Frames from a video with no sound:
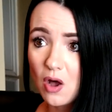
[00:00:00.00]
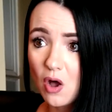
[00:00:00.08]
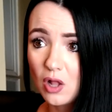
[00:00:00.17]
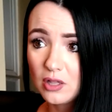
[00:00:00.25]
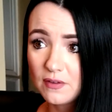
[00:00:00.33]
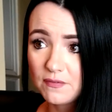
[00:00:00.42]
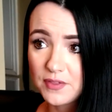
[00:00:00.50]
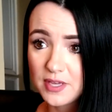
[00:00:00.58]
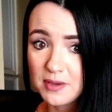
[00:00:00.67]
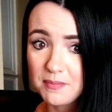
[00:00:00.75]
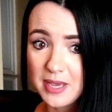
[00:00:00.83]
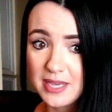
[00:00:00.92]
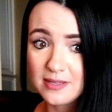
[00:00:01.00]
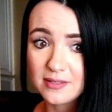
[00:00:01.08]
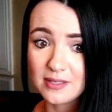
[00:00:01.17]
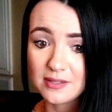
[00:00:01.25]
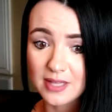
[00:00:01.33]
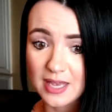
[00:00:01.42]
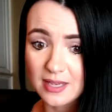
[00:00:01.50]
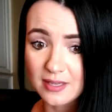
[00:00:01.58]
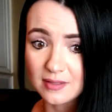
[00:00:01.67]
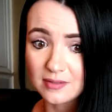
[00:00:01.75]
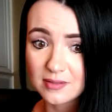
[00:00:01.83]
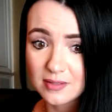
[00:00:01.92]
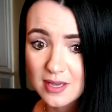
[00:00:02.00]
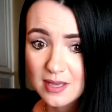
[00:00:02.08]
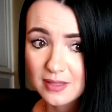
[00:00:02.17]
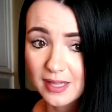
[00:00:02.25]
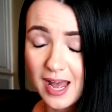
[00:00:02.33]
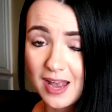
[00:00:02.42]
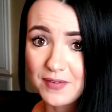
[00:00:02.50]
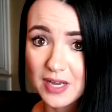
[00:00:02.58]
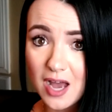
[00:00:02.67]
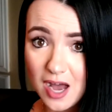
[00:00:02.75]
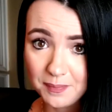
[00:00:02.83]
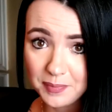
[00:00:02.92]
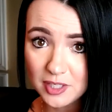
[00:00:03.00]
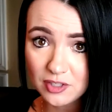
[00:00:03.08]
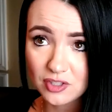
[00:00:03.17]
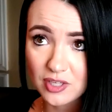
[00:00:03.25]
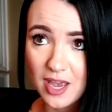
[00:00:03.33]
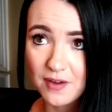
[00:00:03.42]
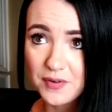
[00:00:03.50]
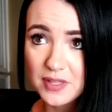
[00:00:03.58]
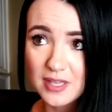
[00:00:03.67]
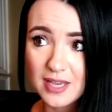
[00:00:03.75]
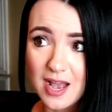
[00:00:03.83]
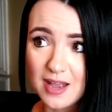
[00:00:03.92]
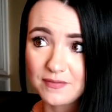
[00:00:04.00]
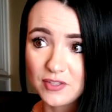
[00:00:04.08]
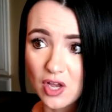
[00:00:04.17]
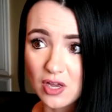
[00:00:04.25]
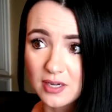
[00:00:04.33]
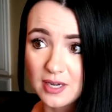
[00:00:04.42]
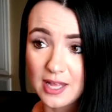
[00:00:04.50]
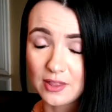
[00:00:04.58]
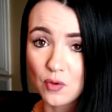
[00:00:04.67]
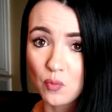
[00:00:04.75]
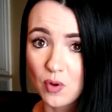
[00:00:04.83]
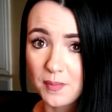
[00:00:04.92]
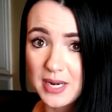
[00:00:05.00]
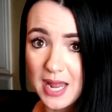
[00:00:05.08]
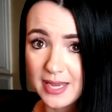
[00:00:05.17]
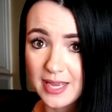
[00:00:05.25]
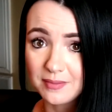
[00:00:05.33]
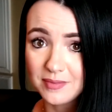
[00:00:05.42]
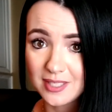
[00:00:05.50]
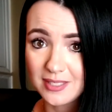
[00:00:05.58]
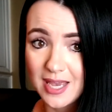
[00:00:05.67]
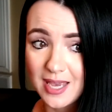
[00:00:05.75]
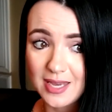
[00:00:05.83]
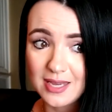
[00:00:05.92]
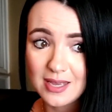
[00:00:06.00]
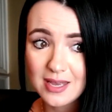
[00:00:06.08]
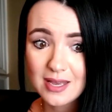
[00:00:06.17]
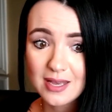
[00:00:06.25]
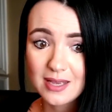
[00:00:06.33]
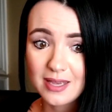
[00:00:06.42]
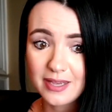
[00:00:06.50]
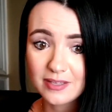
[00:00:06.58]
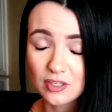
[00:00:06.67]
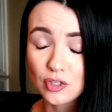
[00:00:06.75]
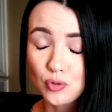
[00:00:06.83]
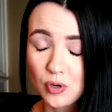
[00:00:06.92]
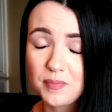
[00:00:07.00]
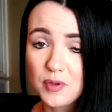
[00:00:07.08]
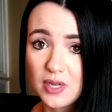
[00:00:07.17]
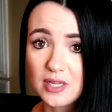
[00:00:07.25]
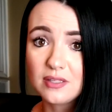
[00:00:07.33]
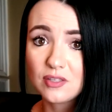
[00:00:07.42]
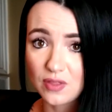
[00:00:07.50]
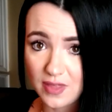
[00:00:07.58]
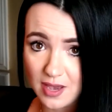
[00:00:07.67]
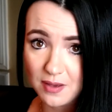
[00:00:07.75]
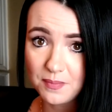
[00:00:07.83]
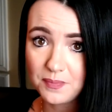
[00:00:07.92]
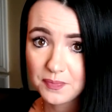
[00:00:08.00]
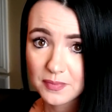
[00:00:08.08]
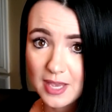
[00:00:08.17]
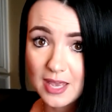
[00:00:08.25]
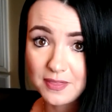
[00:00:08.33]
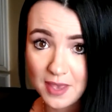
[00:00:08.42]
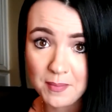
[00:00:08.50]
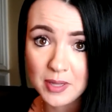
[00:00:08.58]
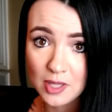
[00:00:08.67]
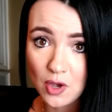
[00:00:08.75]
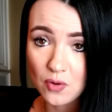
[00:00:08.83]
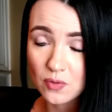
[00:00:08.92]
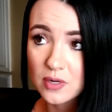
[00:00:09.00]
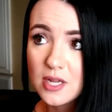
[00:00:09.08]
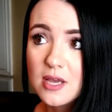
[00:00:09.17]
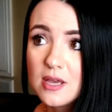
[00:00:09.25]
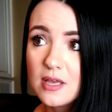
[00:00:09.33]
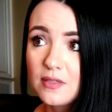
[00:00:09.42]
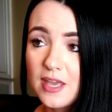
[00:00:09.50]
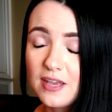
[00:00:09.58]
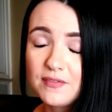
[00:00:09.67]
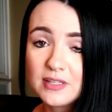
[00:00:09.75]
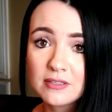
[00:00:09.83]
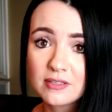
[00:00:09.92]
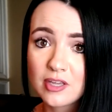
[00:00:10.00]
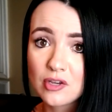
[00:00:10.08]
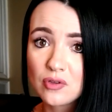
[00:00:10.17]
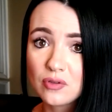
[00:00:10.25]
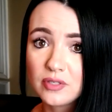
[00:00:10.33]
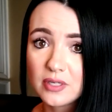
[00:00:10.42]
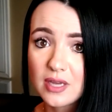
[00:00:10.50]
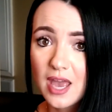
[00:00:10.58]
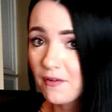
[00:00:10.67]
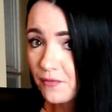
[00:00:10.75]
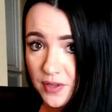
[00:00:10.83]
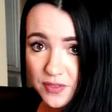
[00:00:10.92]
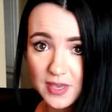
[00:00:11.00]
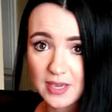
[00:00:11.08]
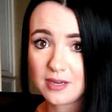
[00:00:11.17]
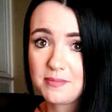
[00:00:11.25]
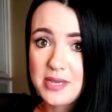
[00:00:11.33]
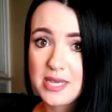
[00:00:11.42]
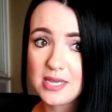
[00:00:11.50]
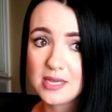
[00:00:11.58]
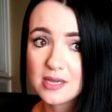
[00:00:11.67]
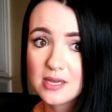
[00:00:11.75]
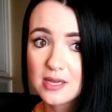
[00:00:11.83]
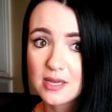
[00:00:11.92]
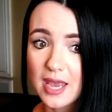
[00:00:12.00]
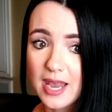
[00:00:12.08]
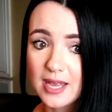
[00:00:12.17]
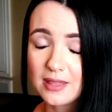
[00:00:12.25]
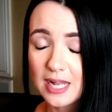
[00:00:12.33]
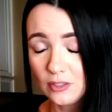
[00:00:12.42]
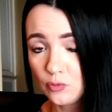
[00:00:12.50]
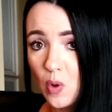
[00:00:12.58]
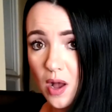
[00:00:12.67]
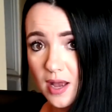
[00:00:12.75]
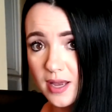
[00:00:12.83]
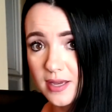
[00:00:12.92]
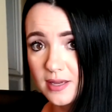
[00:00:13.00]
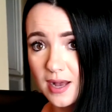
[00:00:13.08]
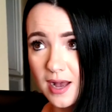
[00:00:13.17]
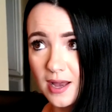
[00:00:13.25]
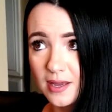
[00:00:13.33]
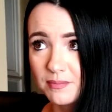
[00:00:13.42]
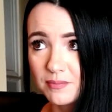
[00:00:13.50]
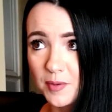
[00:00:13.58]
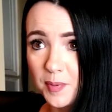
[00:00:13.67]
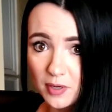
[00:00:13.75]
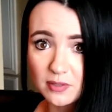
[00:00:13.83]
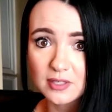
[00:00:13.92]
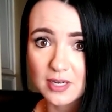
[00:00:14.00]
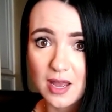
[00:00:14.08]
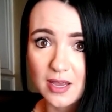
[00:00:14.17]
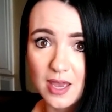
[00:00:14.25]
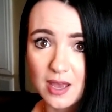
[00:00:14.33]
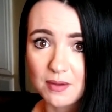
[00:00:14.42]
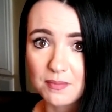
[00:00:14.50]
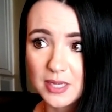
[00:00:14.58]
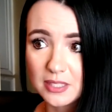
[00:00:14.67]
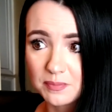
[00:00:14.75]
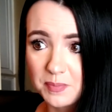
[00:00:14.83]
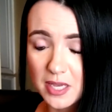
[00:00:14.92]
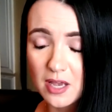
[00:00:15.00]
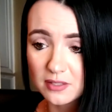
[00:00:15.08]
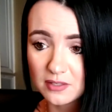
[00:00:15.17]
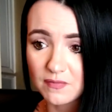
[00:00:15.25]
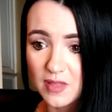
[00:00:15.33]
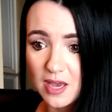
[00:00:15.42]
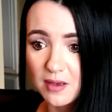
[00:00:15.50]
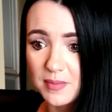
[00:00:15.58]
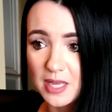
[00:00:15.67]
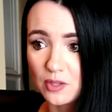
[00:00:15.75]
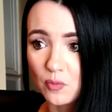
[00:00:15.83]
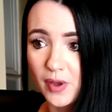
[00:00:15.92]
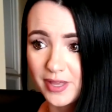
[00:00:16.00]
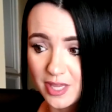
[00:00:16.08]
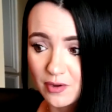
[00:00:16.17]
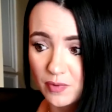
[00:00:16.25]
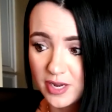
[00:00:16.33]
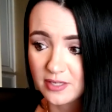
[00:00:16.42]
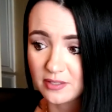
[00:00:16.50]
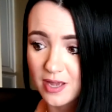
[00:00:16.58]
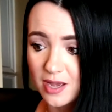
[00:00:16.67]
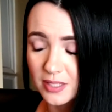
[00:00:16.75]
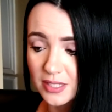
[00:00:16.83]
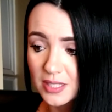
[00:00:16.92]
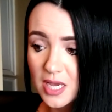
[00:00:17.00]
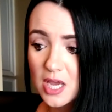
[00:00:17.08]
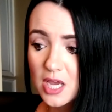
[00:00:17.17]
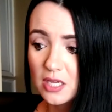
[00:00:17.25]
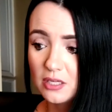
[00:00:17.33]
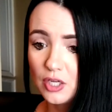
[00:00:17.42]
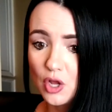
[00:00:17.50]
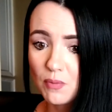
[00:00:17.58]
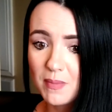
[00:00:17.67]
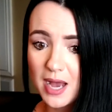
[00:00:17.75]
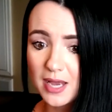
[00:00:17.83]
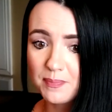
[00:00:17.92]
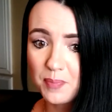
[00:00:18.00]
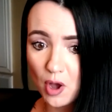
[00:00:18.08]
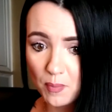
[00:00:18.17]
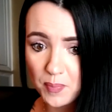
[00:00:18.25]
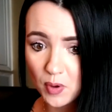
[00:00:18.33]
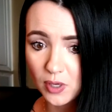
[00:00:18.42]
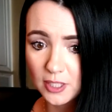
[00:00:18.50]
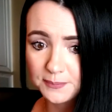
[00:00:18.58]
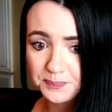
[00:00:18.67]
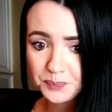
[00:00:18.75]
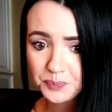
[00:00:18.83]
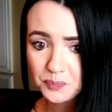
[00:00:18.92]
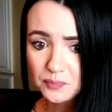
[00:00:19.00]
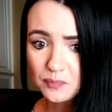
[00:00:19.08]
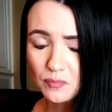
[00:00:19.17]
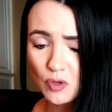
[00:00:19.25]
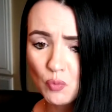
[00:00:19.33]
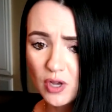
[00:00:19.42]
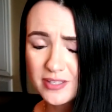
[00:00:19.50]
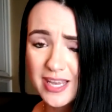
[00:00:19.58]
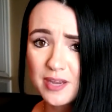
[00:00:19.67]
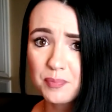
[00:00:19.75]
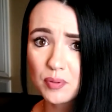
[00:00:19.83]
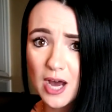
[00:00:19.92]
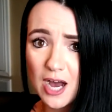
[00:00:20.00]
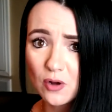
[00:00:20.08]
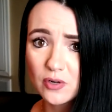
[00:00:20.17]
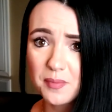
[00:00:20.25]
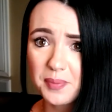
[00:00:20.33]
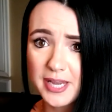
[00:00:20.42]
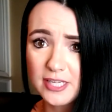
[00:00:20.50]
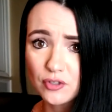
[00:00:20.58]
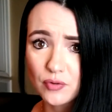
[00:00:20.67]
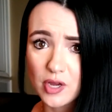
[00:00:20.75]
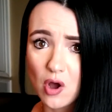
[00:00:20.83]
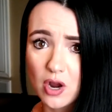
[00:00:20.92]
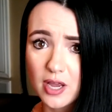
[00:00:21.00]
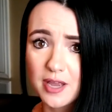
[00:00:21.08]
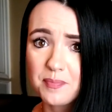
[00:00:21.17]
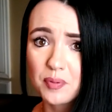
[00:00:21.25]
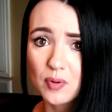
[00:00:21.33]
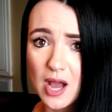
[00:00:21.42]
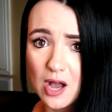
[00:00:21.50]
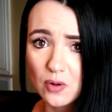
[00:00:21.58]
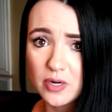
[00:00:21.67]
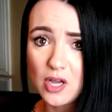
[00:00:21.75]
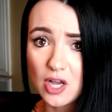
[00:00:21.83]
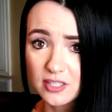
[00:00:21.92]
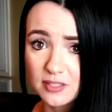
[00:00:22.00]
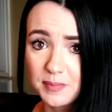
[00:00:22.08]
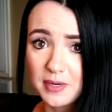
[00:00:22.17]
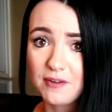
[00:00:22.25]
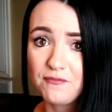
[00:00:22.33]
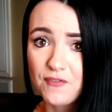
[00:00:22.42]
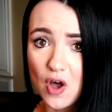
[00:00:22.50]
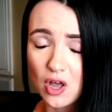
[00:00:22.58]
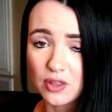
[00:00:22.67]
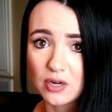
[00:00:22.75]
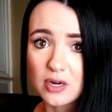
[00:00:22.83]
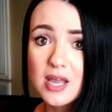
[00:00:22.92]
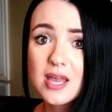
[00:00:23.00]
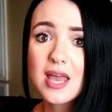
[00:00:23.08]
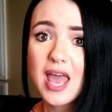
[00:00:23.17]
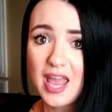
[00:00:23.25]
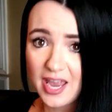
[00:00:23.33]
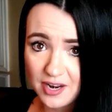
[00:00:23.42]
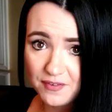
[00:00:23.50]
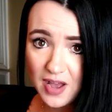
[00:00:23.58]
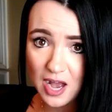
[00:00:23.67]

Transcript: All of the amazing things that I've accomplished, everything I've done, and the woman I am today is attributed to them and them alone. They've instilled everything in me. And that's why I'm the person I am. It's because of them and the way they raised us. You know, my papa was a proud patriarch, a proud husband and father, head of